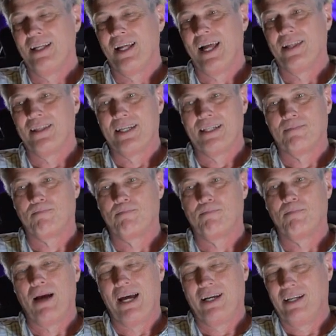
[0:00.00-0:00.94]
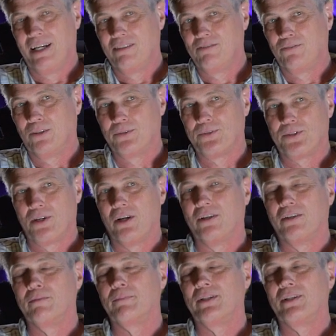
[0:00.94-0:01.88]
And they had headphones
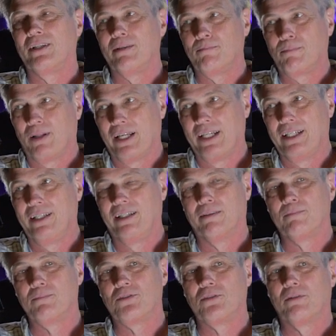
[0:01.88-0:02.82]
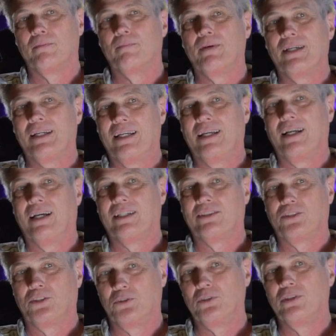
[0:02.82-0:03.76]
on him, and they played him a
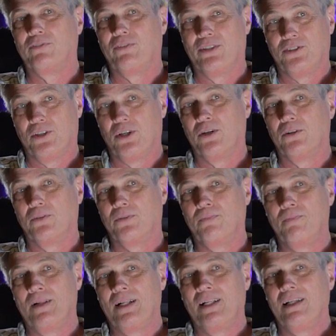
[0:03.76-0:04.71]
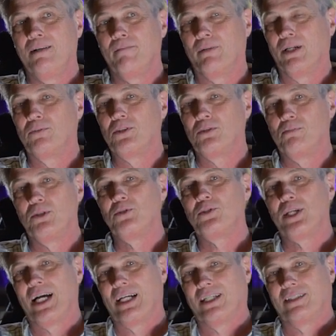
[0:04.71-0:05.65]
tune of his own, but it was
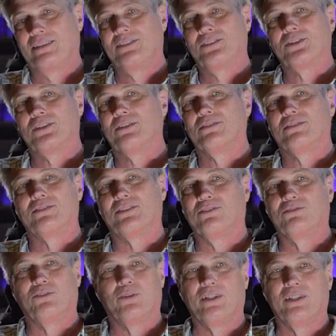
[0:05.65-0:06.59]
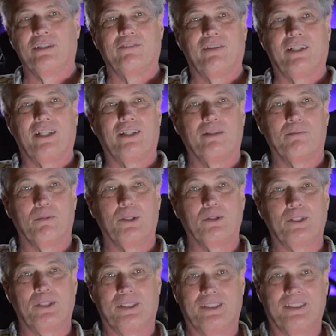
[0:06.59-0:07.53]
Muzak, so devoid of any
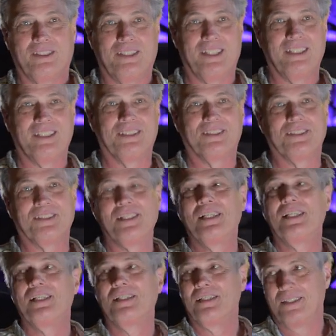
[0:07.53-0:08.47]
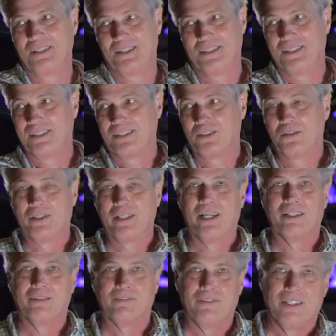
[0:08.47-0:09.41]
emotion, right? You know, going
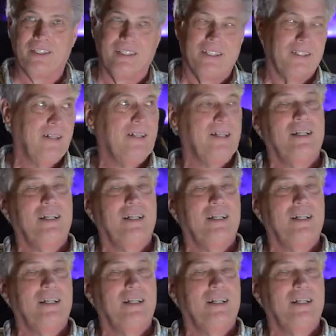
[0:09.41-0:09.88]
elevator.